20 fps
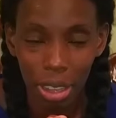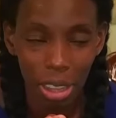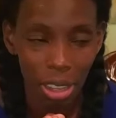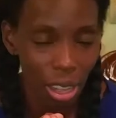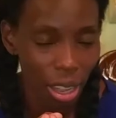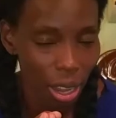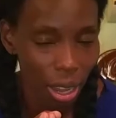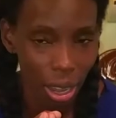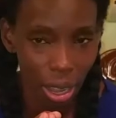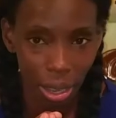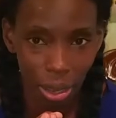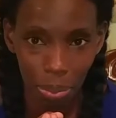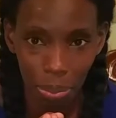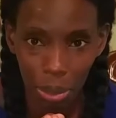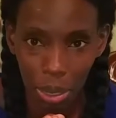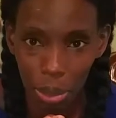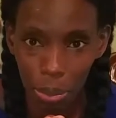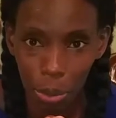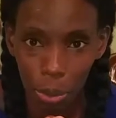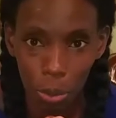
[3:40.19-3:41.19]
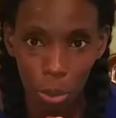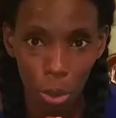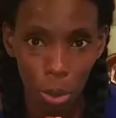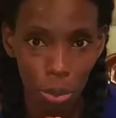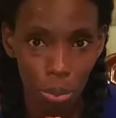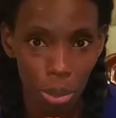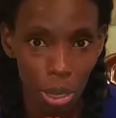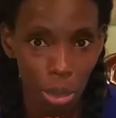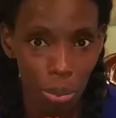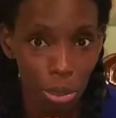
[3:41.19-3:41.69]
A lot of people won't
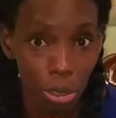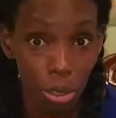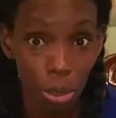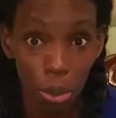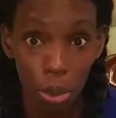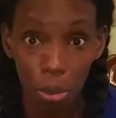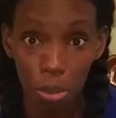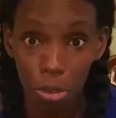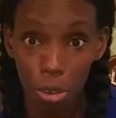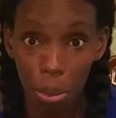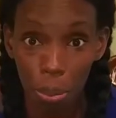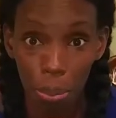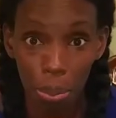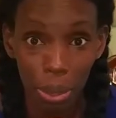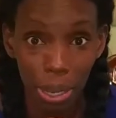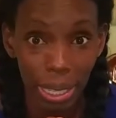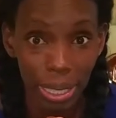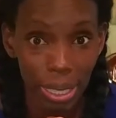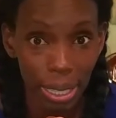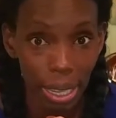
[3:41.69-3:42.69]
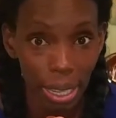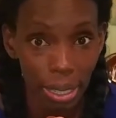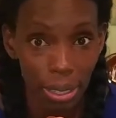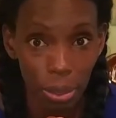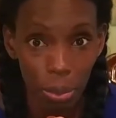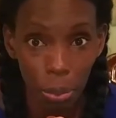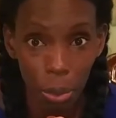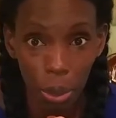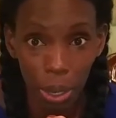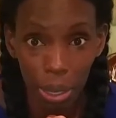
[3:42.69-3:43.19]
be able to go from point A to
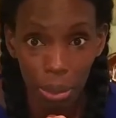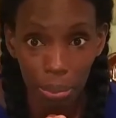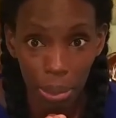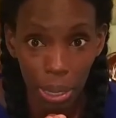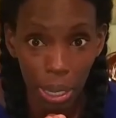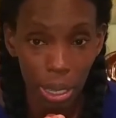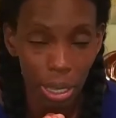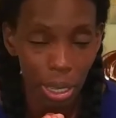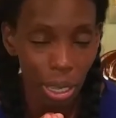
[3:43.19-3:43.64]
point B.